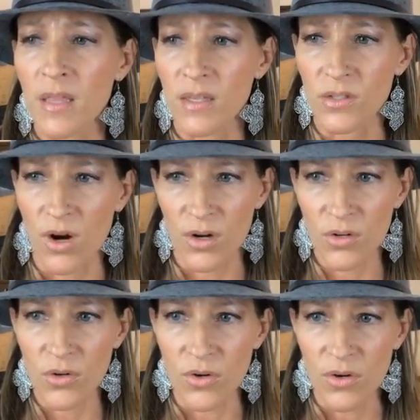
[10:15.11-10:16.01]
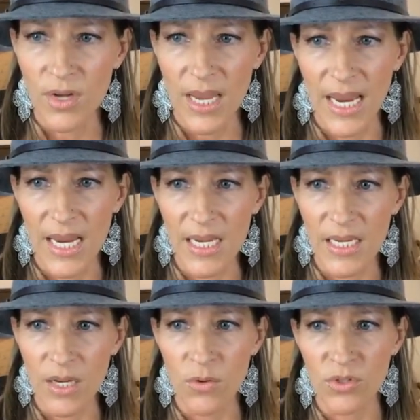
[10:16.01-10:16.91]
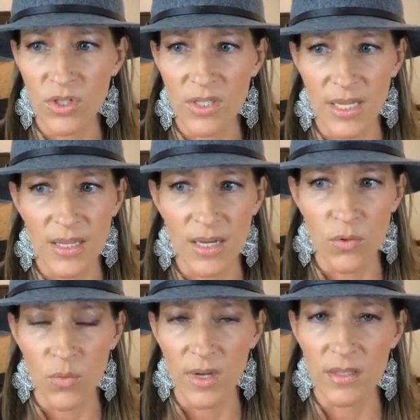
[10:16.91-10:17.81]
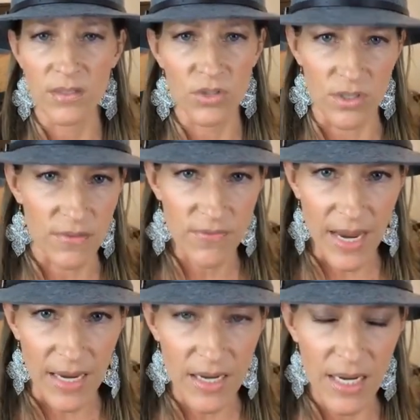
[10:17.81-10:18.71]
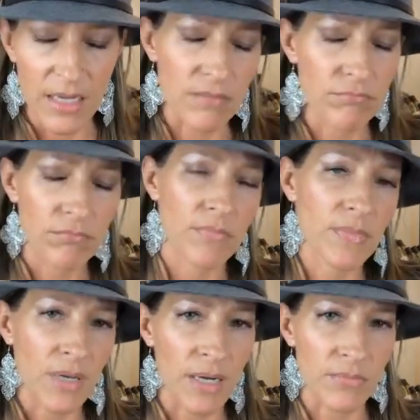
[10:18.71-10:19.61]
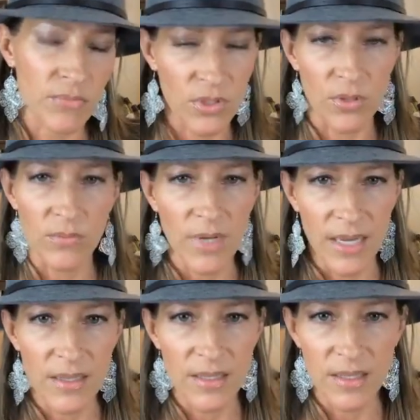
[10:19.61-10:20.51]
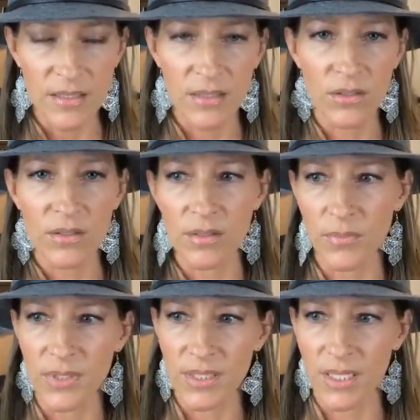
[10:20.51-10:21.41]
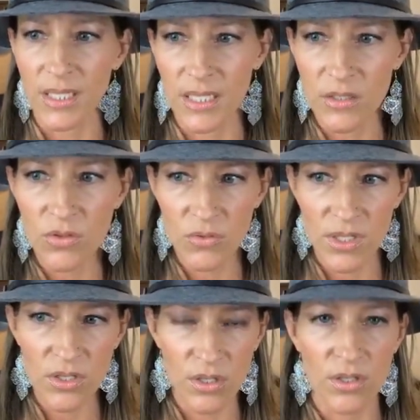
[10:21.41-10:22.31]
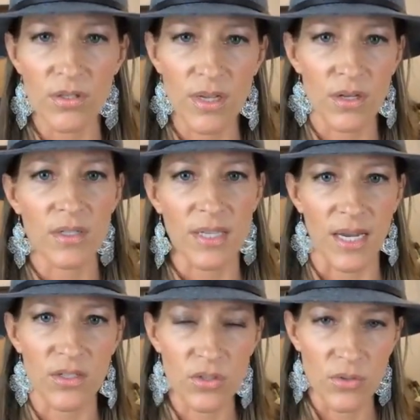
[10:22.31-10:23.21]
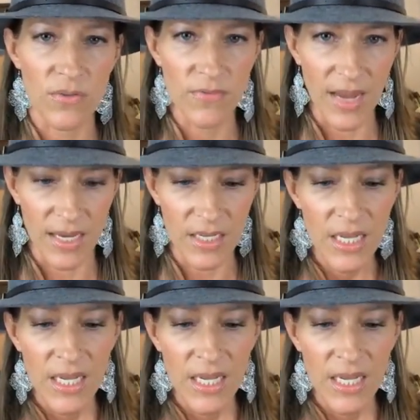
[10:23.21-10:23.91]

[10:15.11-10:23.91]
this article and it just said that it was just a fat. And I, you know, I think that's a little simplistic. It's three sugars that are attached to a fat.